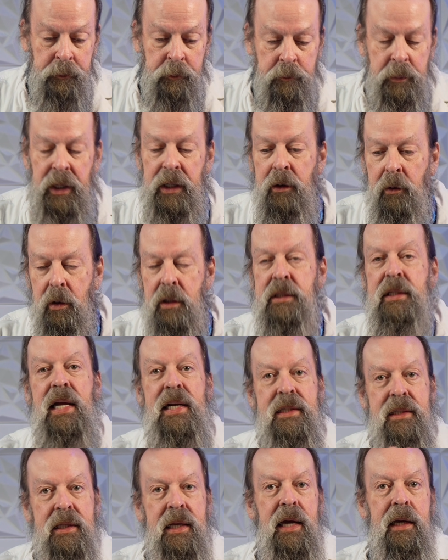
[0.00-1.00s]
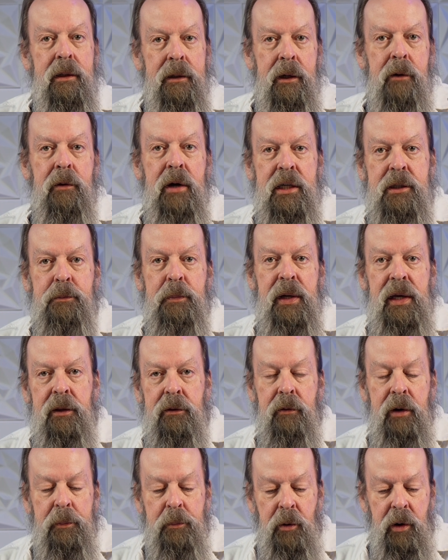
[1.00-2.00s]
But of course, that's that USB
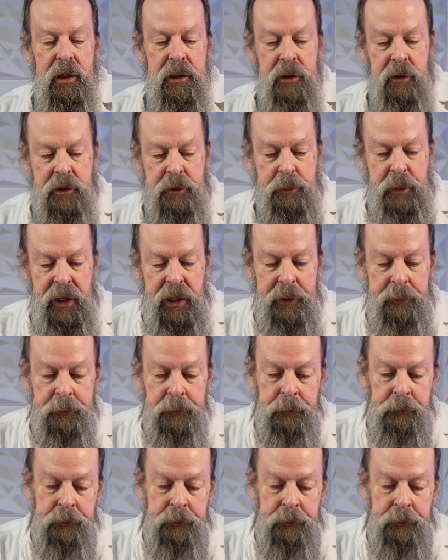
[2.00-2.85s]
3.2 speed